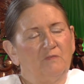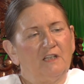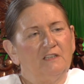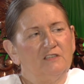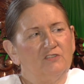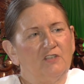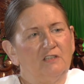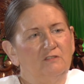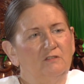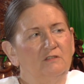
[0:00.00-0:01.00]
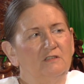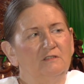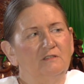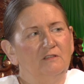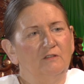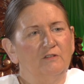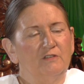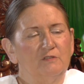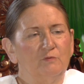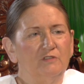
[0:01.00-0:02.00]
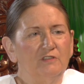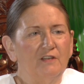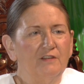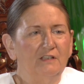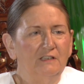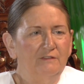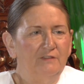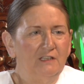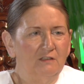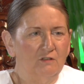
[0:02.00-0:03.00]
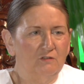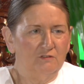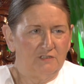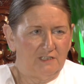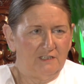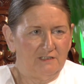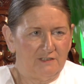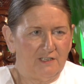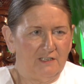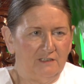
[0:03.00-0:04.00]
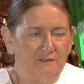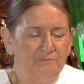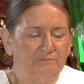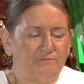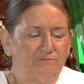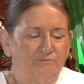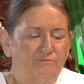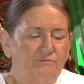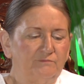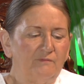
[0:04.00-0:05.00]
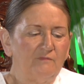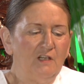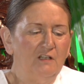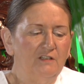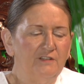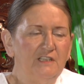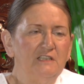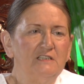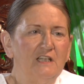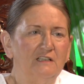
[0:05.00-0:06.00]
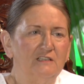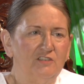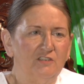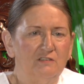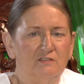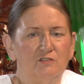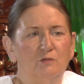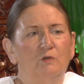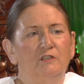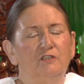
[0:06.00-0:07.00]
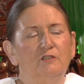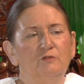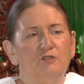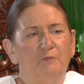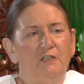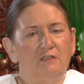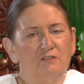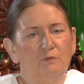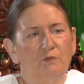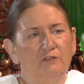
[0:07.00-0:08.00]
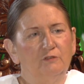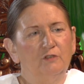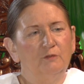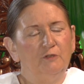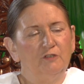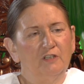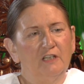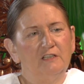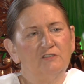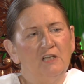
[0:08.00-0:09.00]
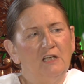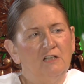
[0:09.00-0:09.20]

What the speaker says: It is said, you know, this word, the living God, is there. The intelligence, the one who speaks, the one who communicates.